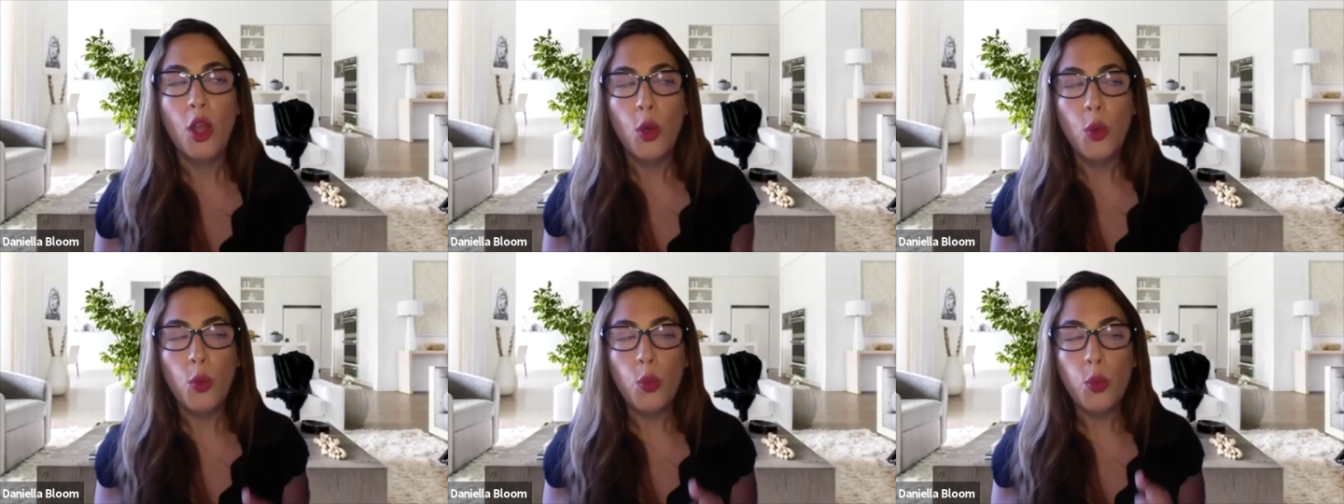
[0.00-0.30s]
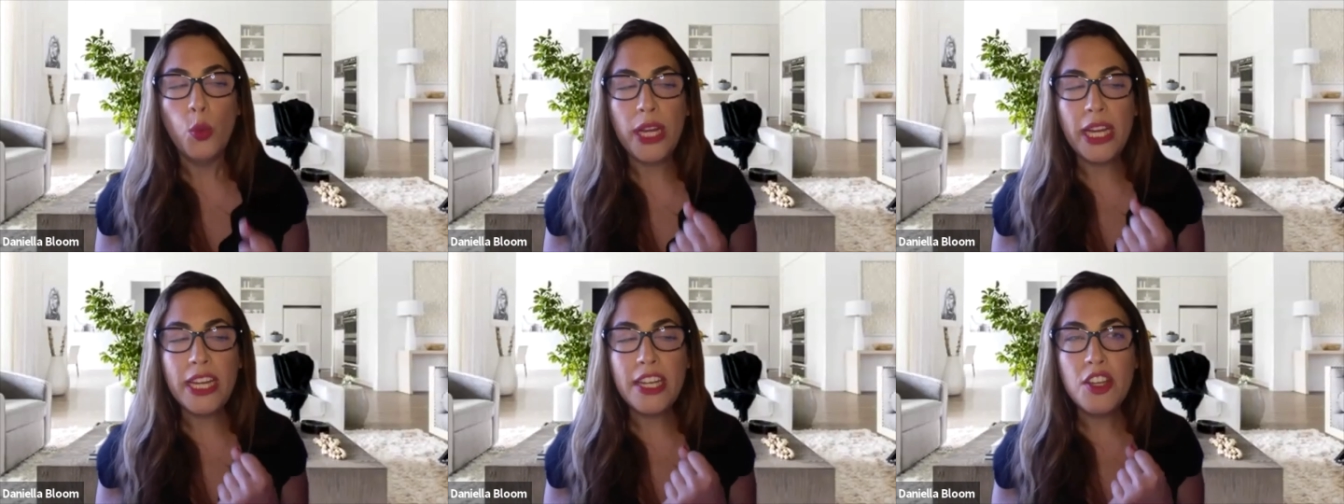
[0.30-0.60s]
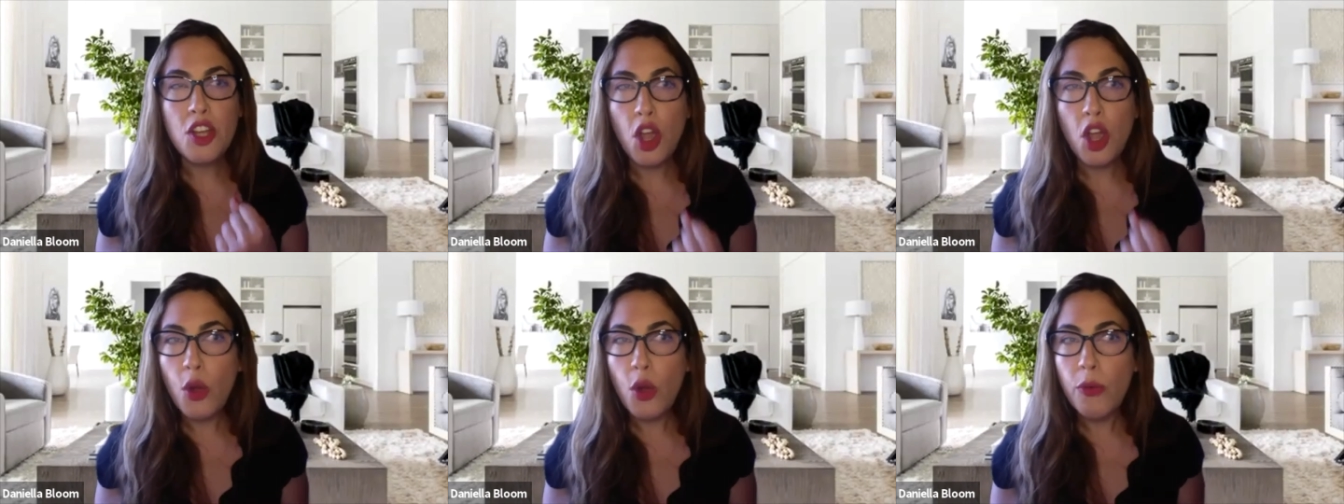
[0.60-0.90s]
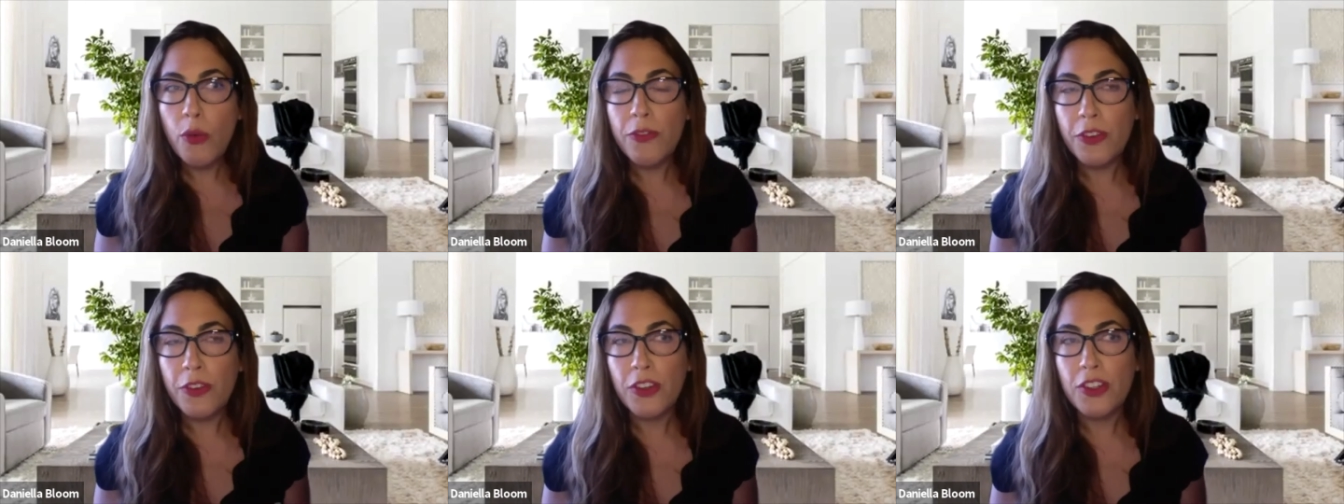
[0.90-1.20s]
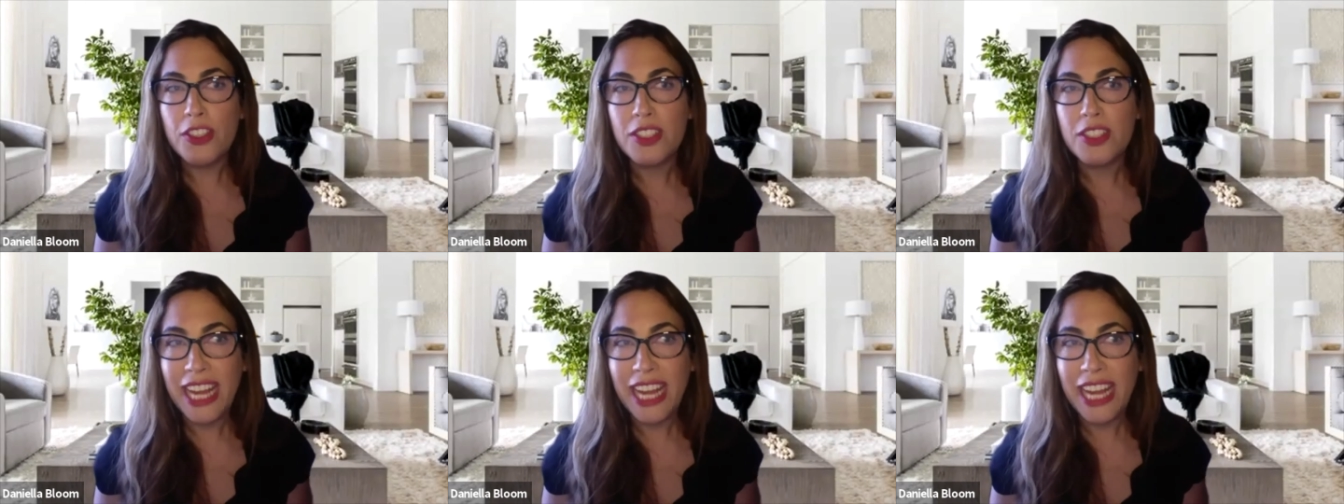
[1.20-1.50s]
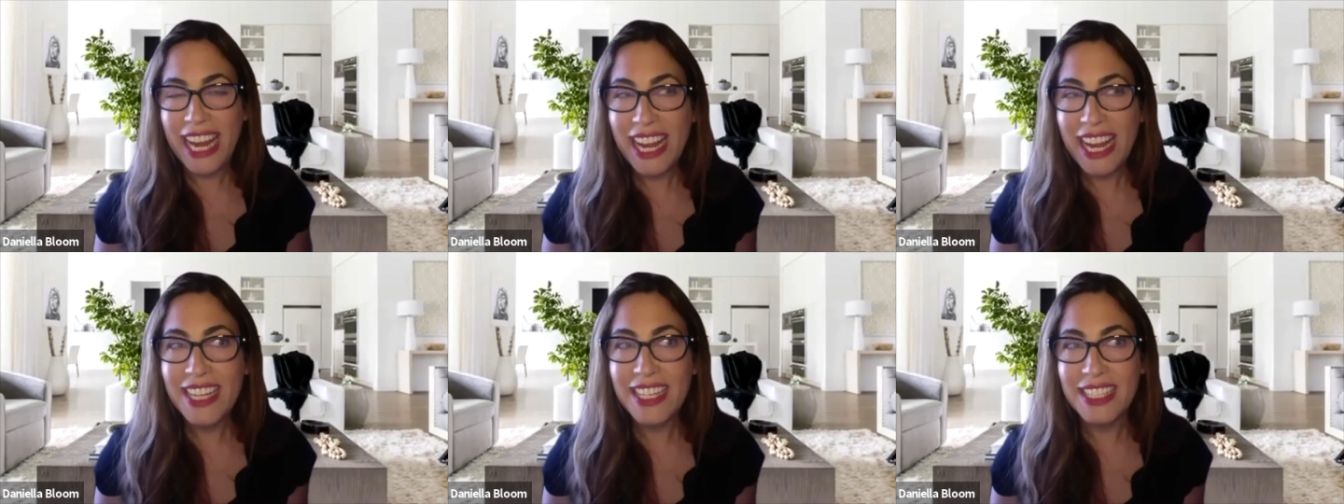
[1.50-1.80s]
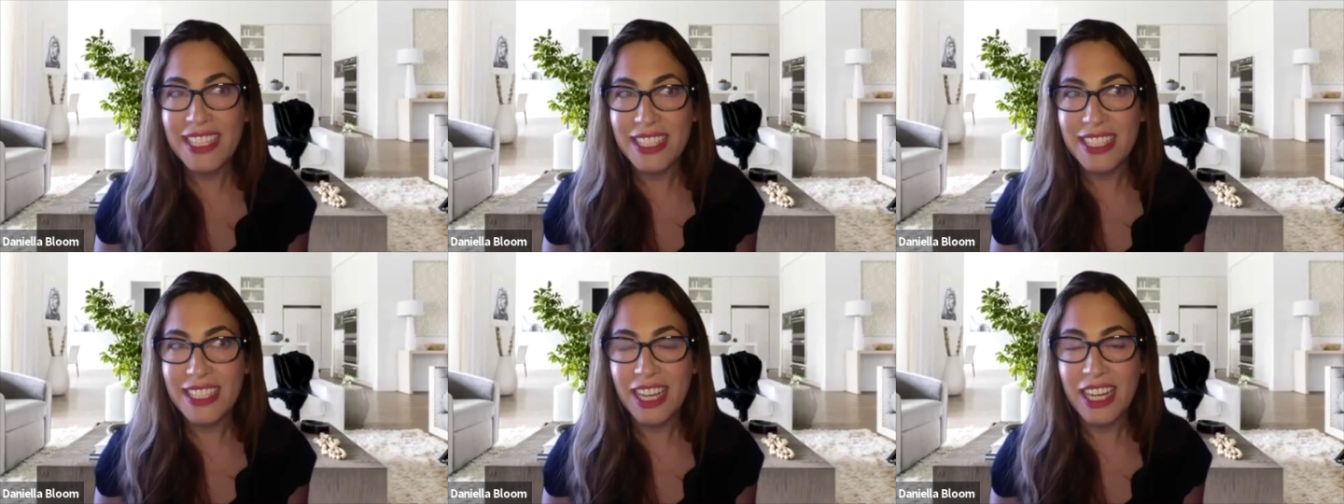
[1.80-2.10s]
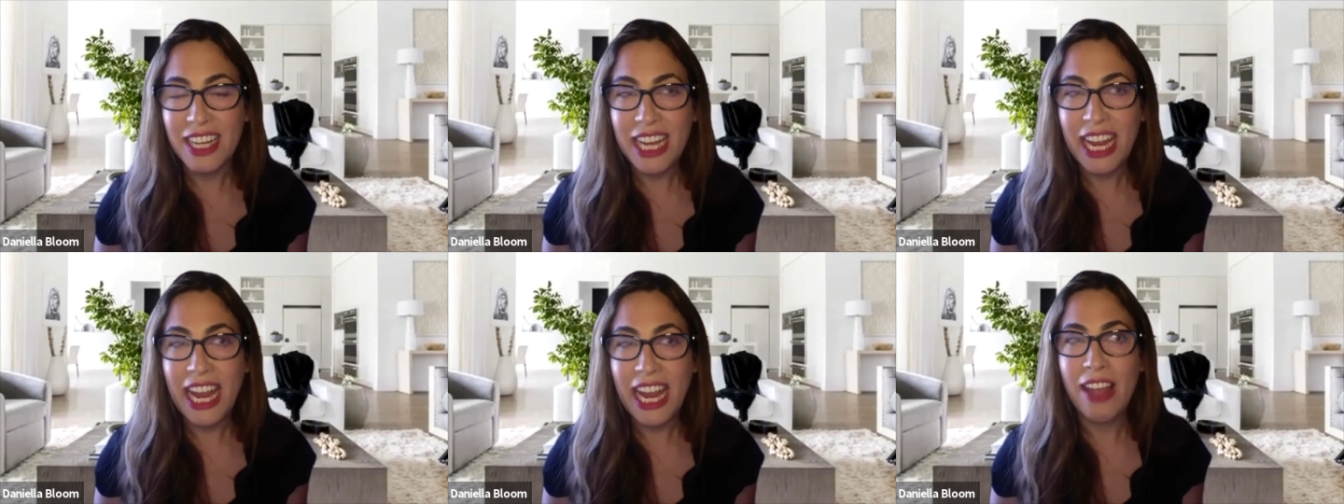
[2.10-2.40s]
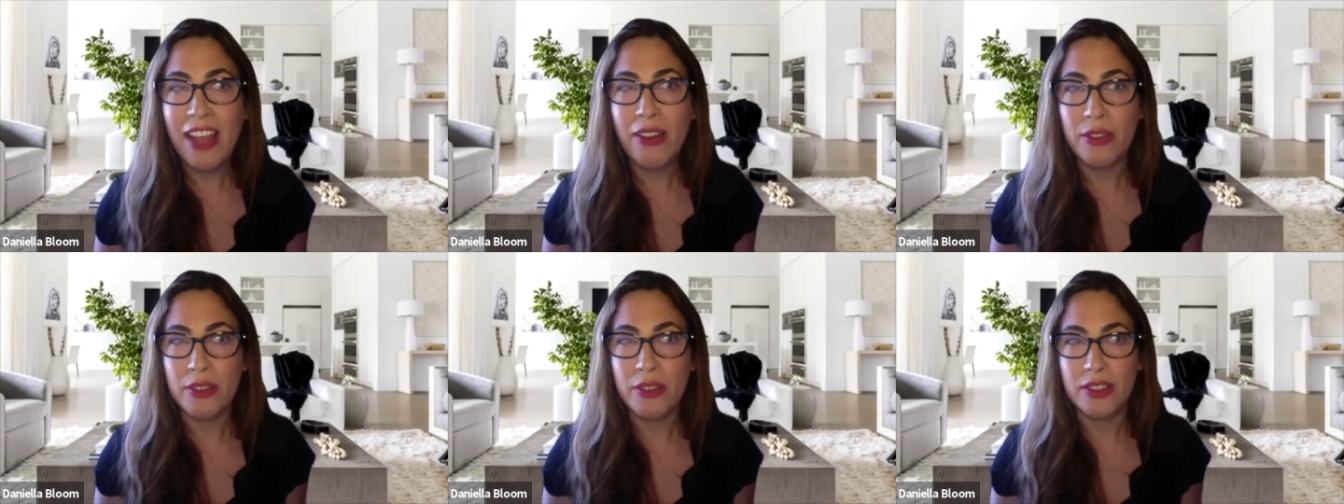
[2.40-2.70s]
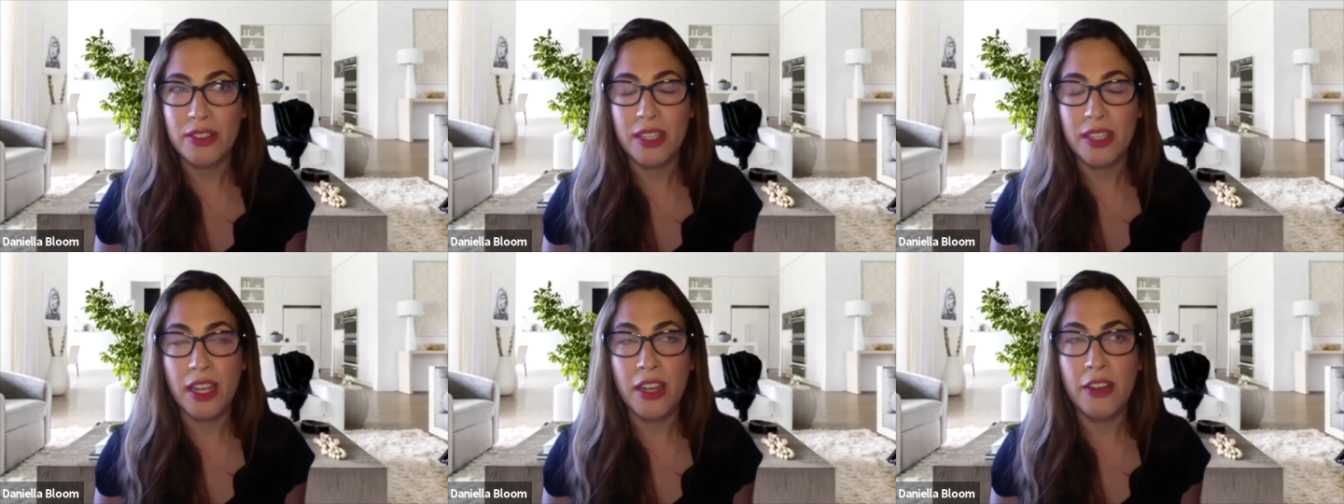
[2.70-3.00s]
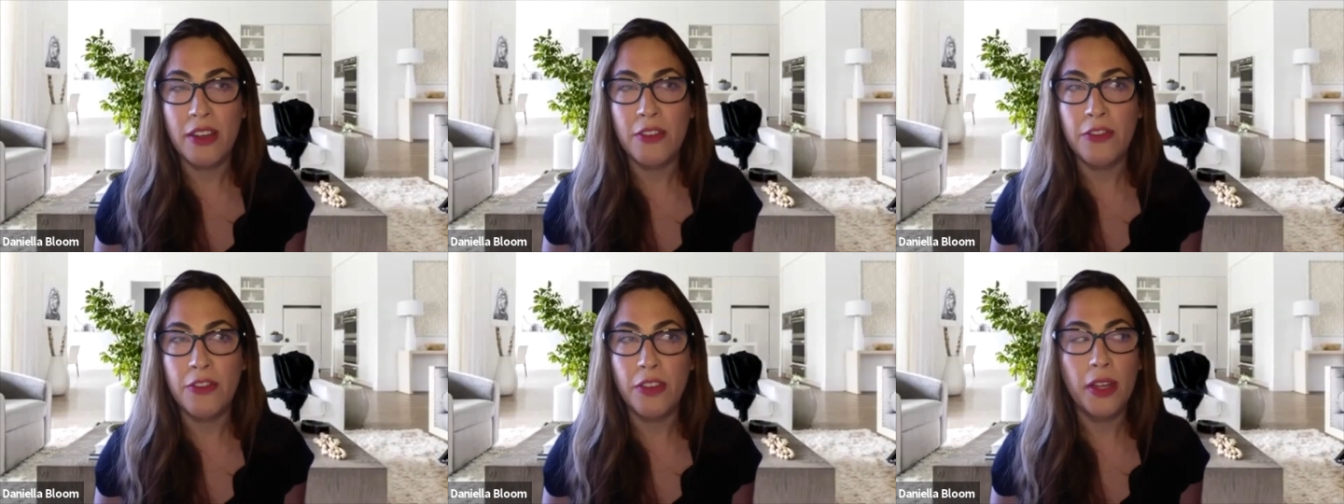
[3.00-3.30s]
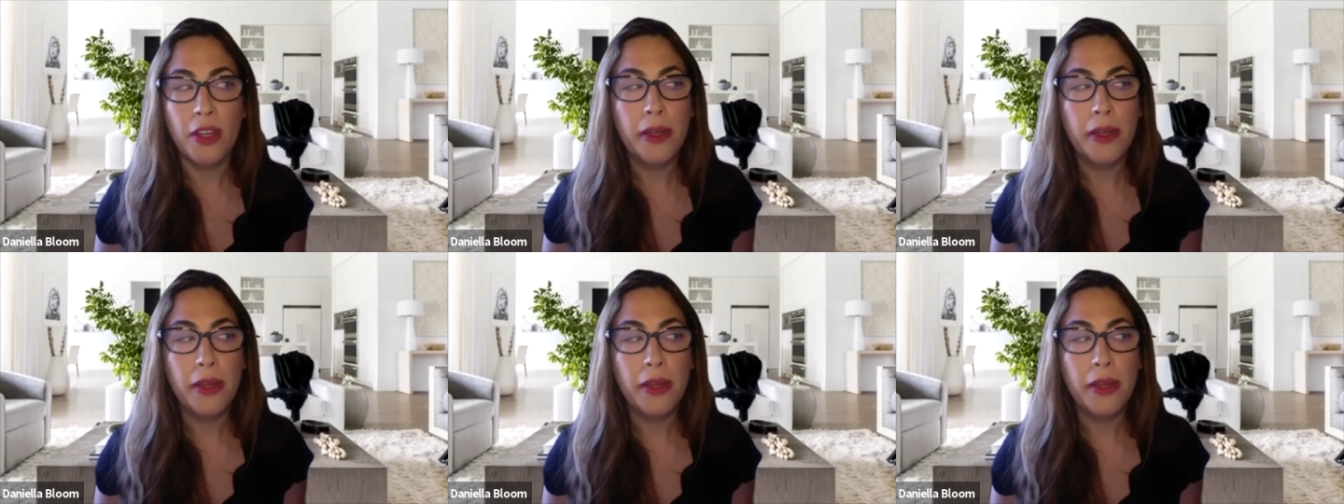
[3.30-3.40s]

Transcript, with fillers: We know firsthand accounts of